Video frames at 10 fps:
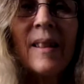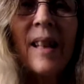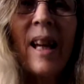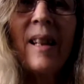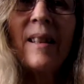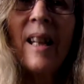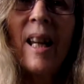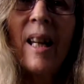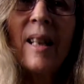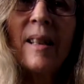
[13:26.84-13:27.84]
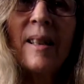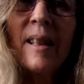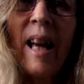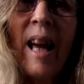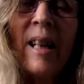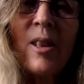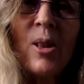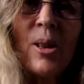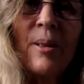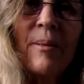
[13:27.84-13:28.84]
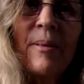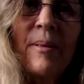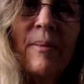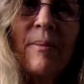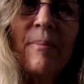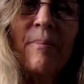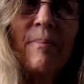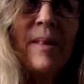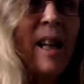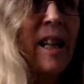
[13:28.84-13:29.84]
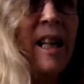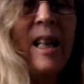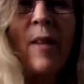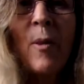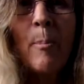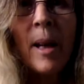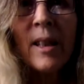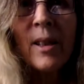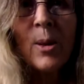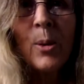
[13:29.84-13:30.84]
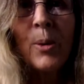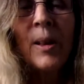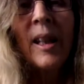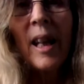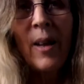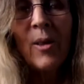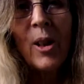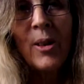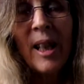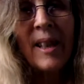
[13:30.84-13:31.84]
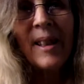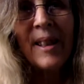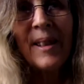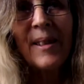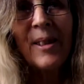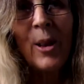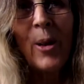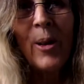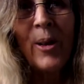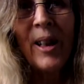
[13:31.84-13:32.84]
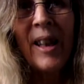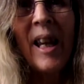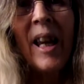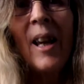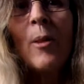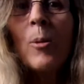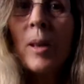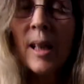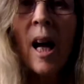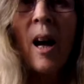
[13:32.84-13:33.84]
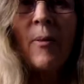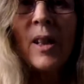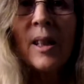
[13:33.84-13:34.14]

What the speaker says: that there's at like 11 months, or even though Tessa's no longer there, was half the